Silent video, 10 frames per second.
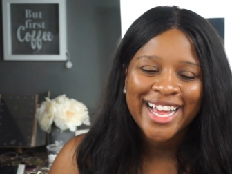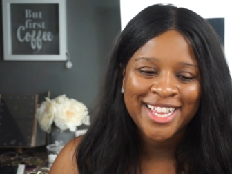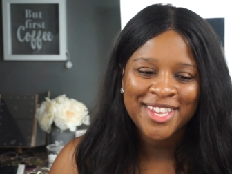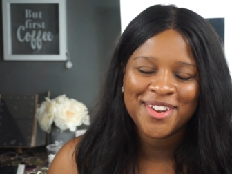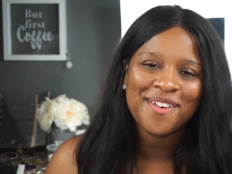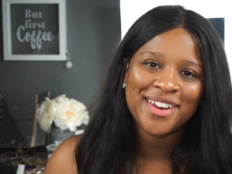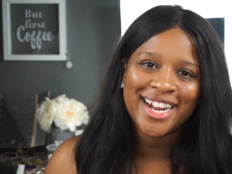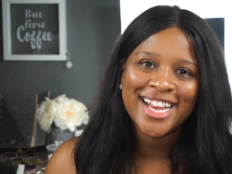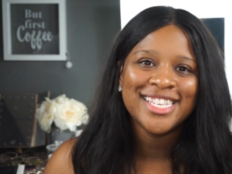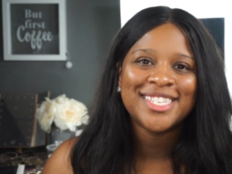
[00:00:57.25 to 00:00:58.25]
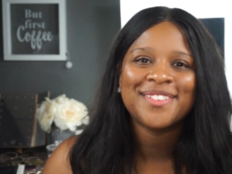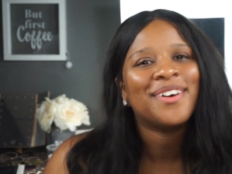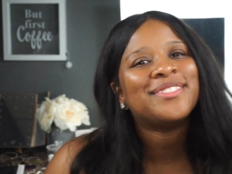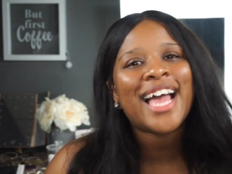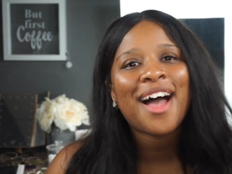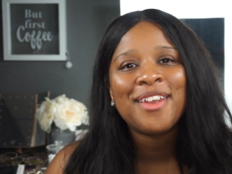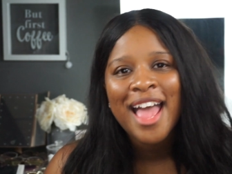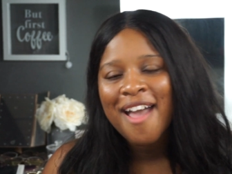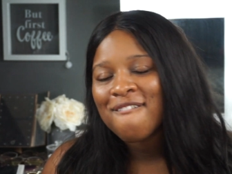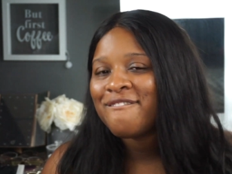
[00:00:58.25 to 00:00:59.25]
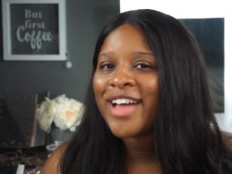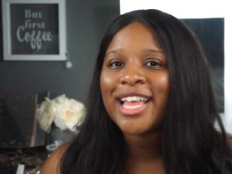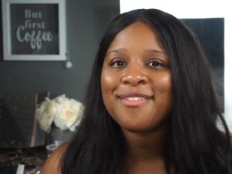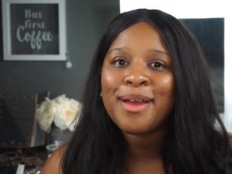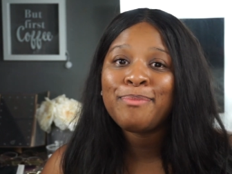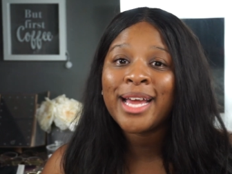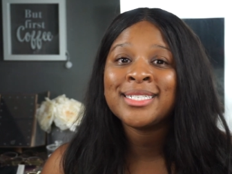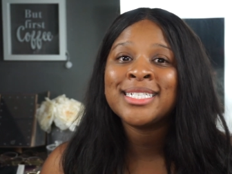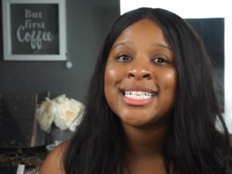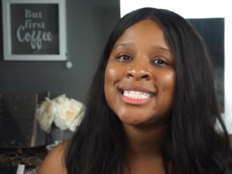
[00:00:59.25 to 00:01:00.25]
You know what it is. Scroll down, find the red button,